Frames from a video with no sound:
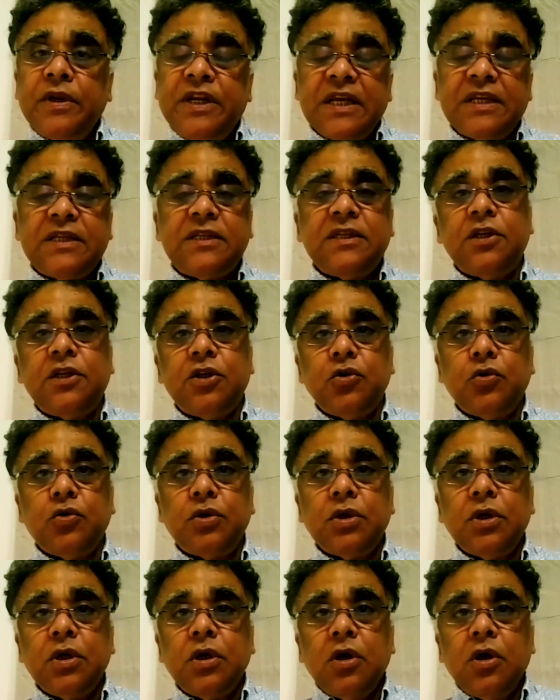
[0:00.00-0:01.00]

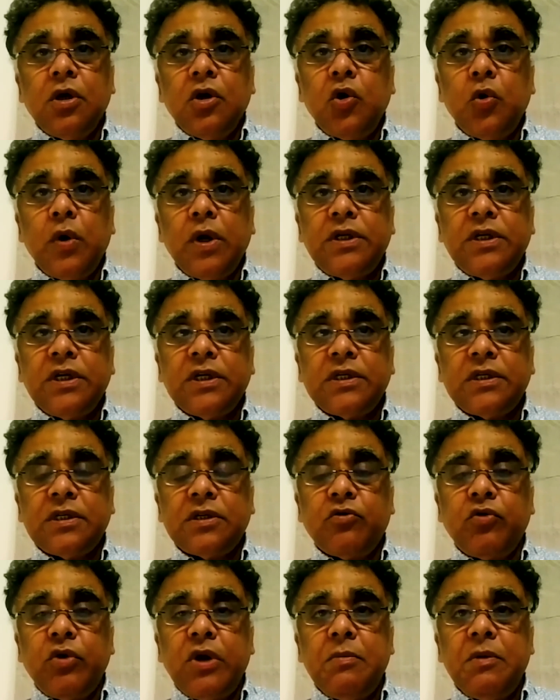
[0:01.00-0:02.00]
destitute who were just
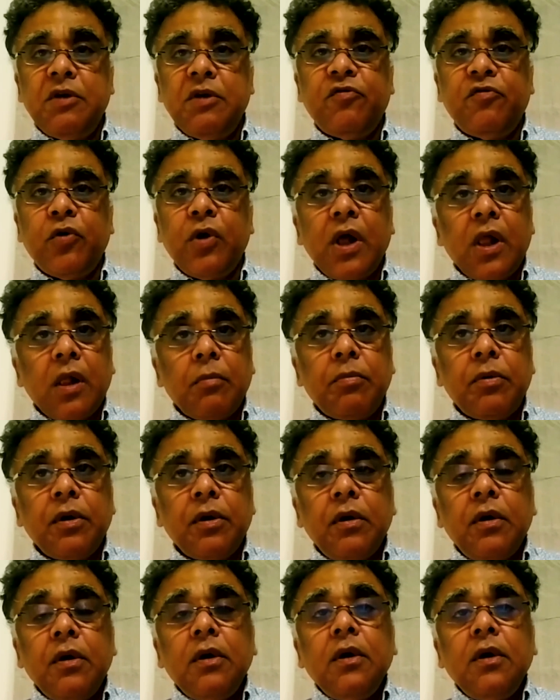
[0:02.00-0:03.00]
screaming for help.
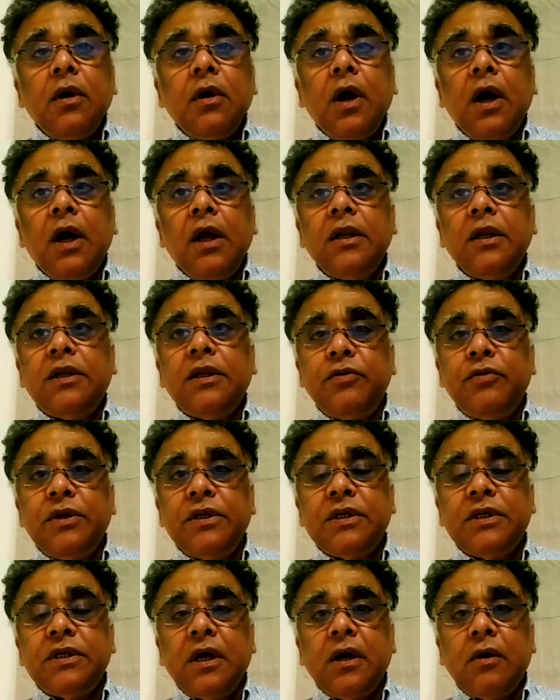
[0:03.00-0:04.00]
And
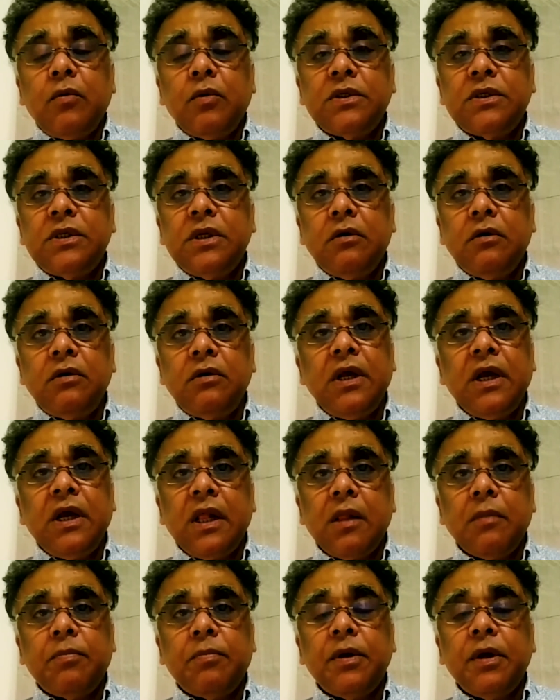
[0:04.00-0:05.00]
Teresa was the only
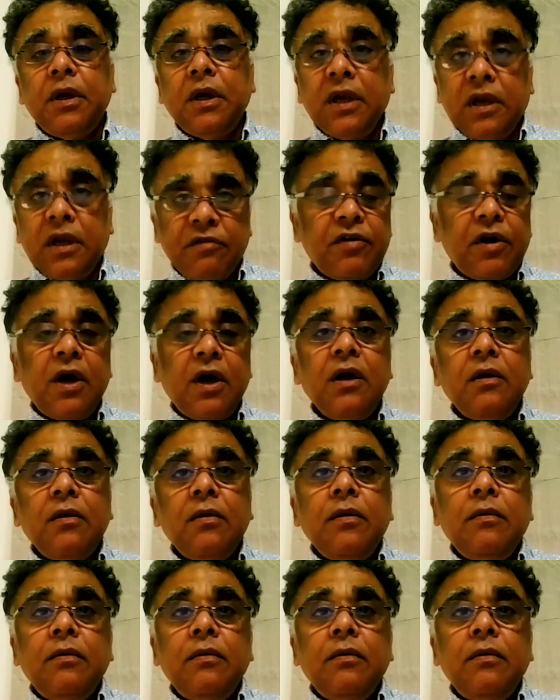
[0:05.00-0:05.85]
help giver.